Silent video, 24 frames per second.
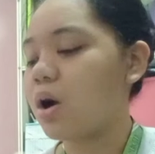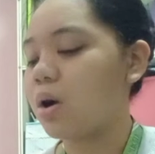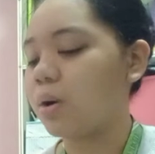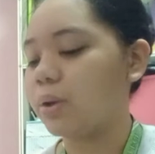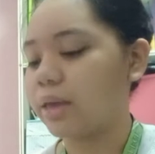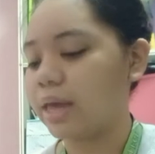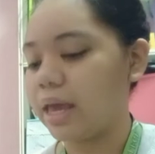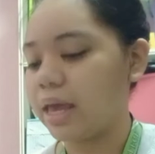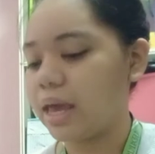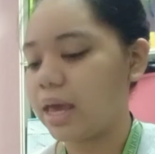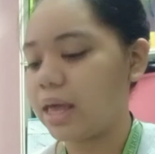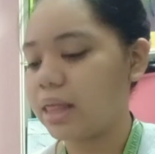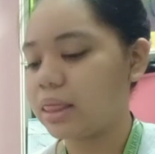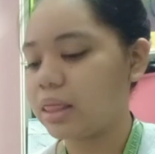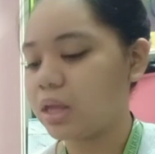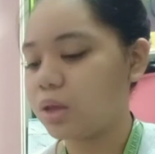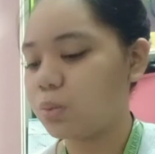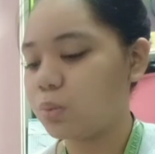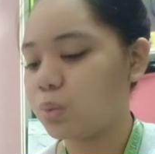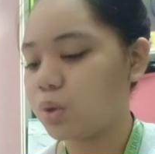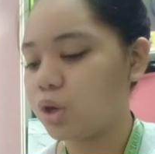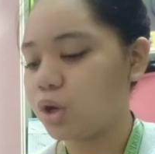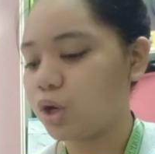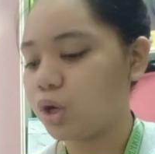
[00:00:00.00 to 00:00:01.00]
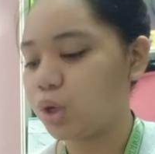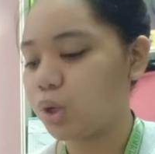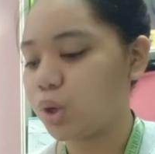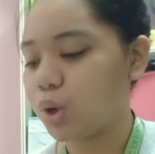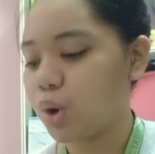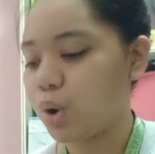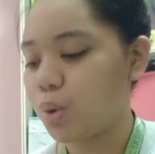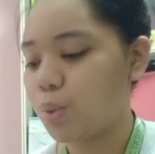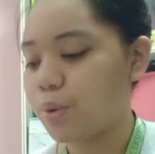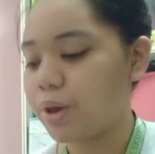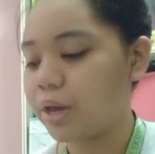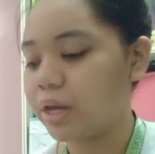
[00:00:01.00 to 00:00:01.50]
Okay, and then we are
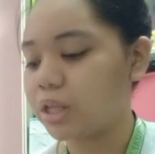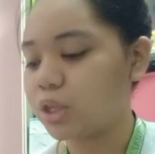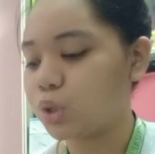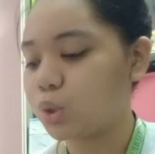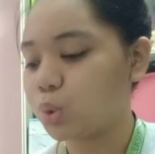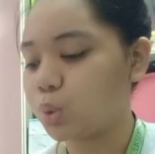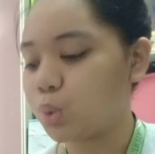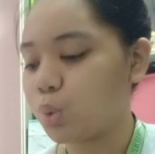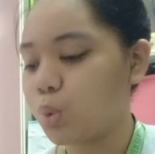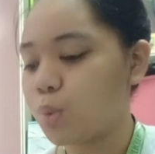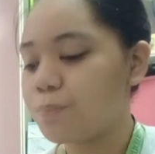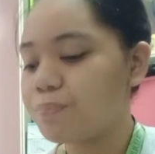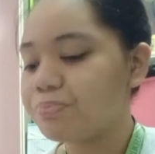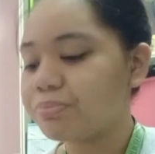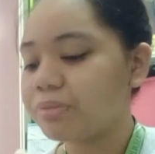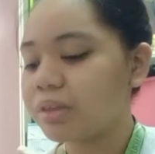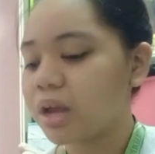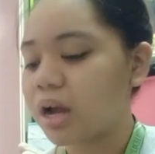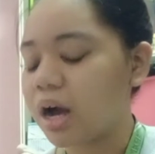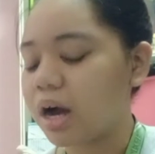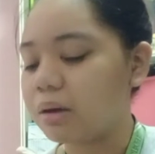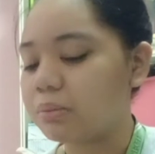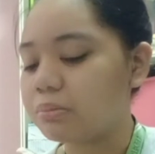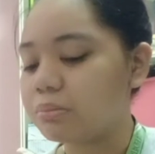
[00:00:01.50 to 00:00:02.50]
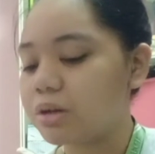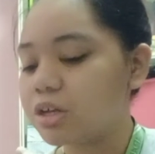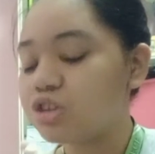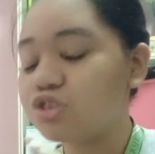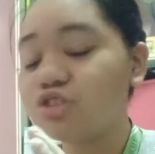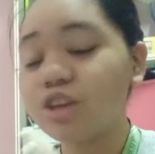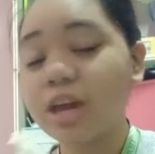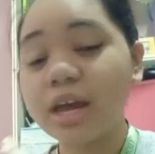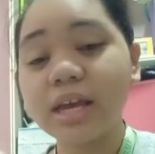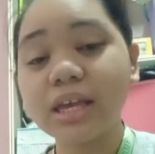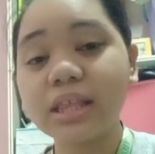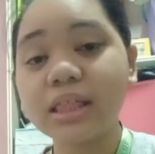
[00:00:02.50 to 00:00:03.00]
going to
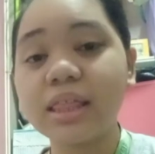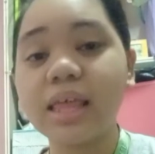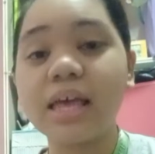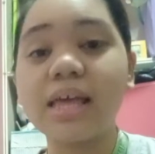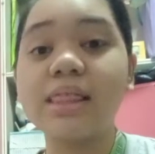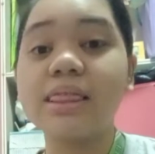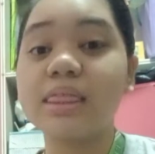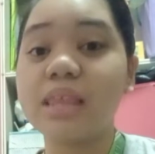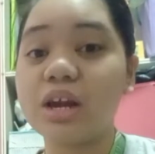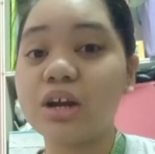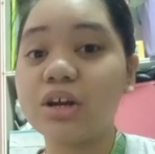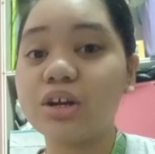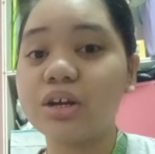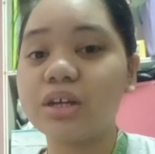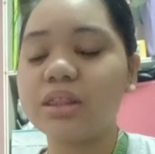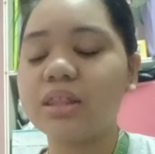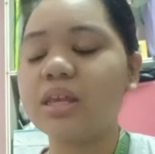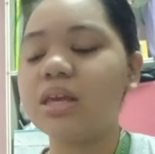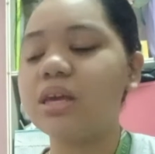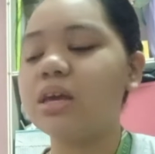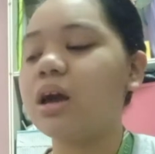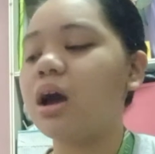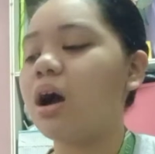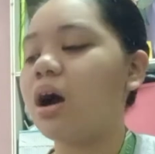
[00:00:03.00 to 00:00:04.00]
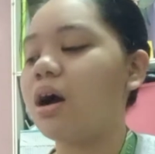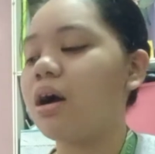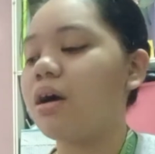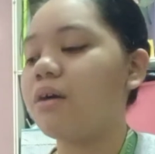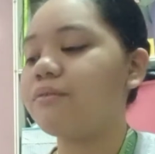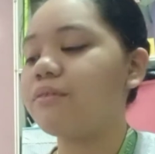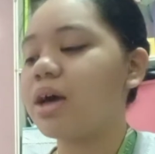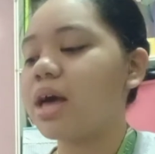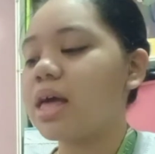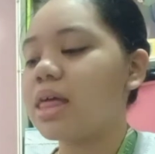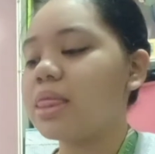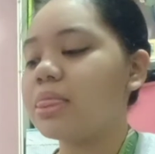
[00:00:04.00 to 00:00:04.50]
check the integrity
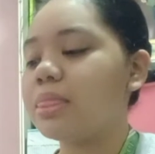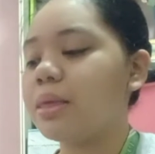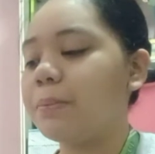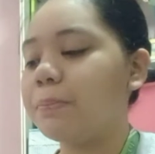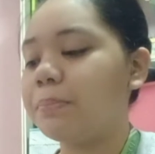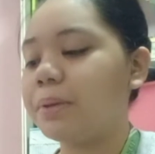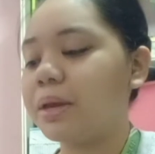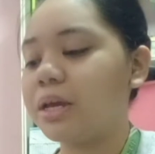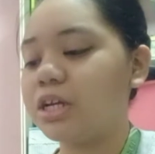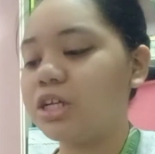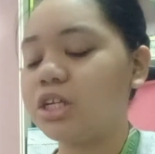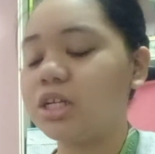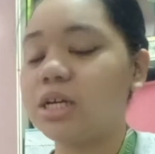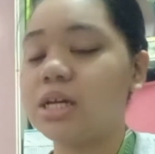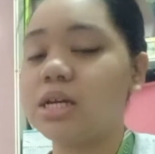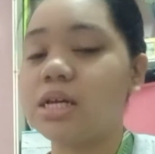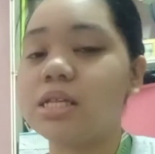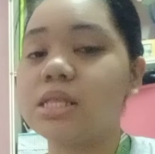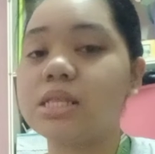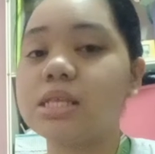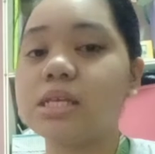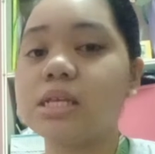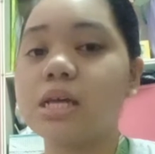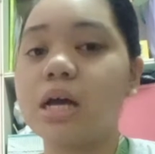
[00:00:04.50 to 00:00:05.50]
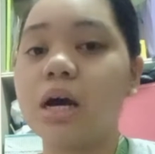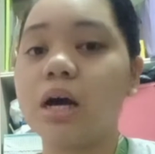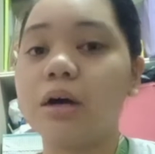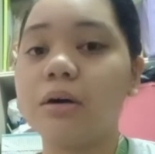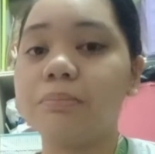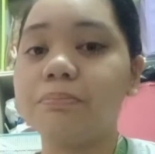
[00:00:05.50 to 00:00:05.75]
of the patient's